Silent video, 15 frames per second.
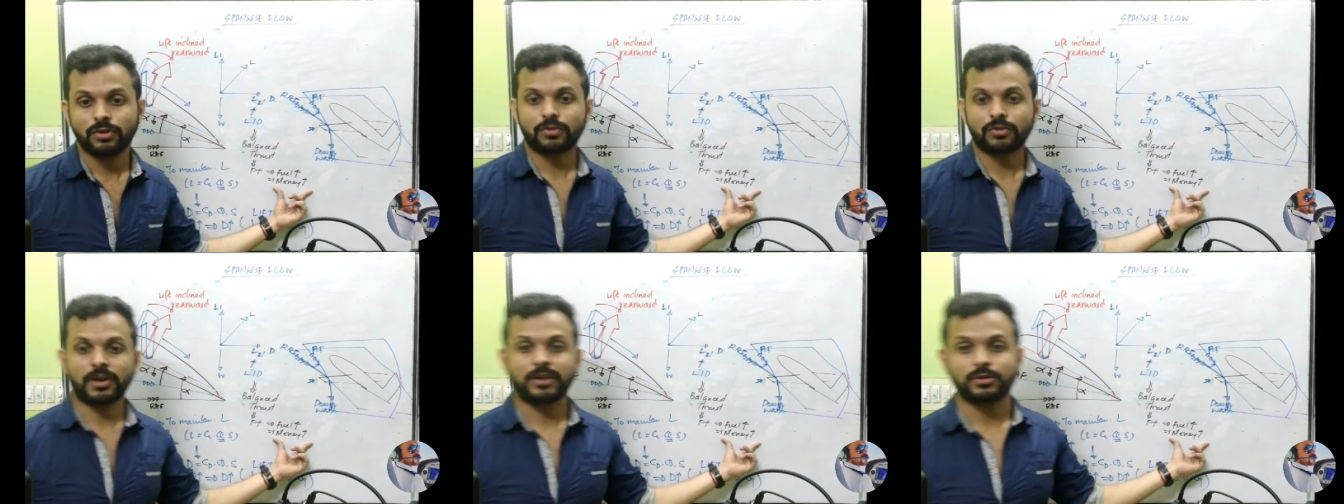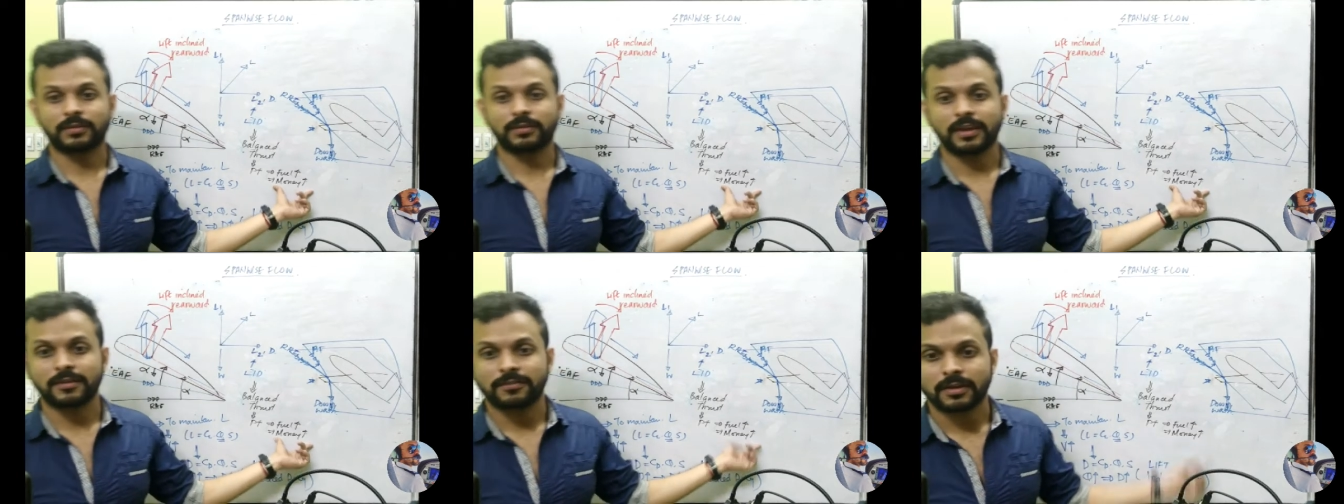You're trying to
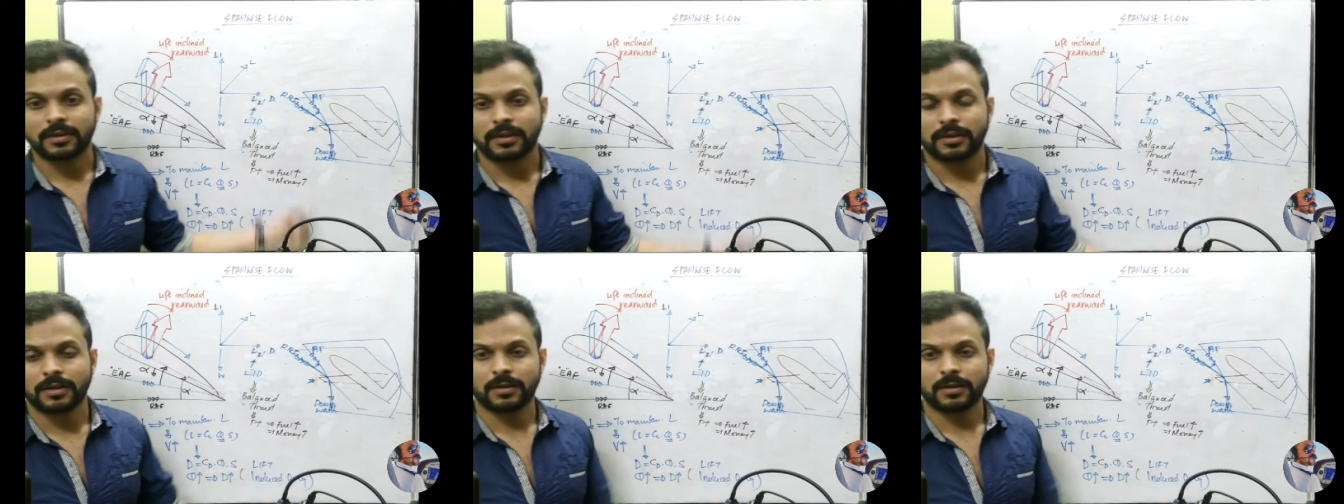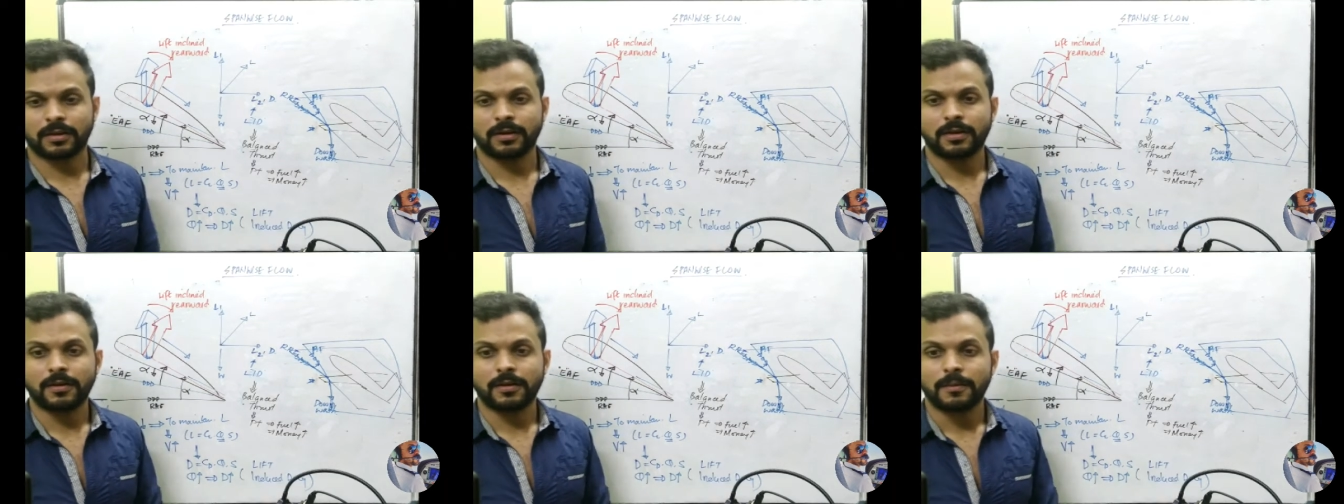save
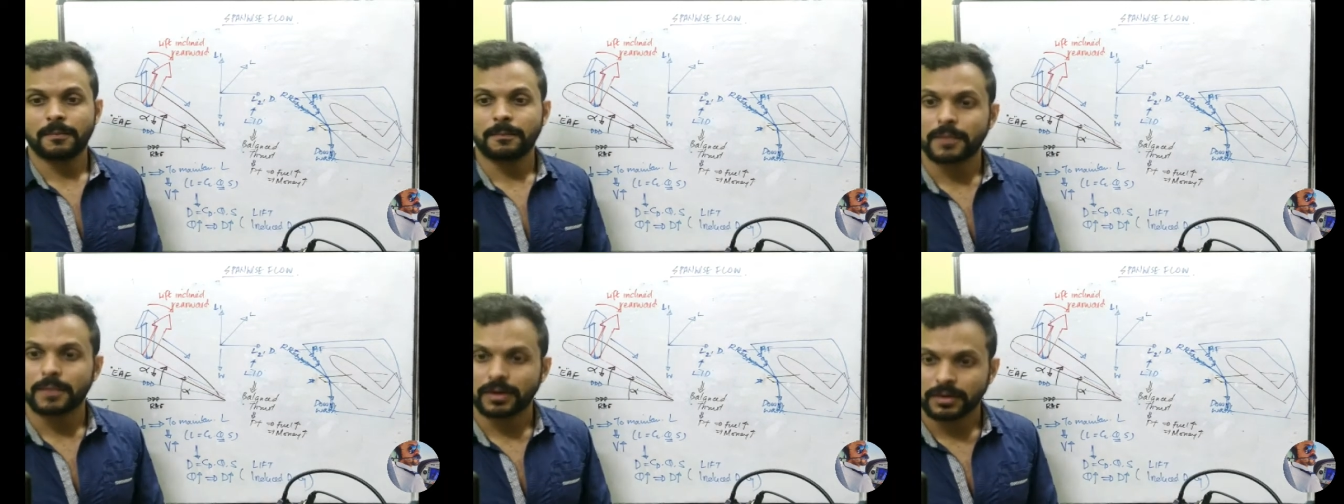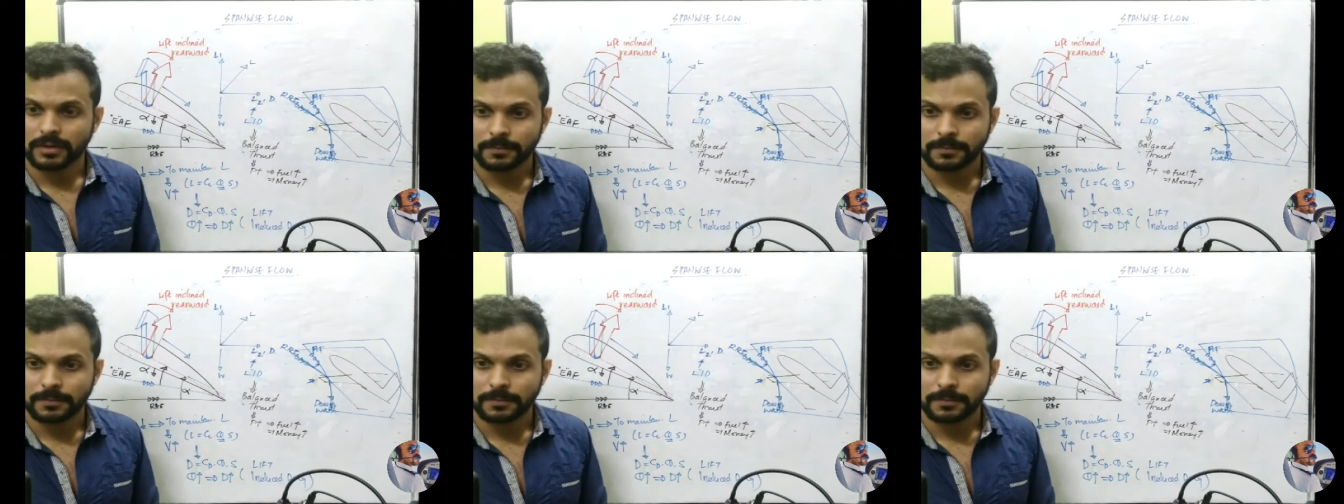money.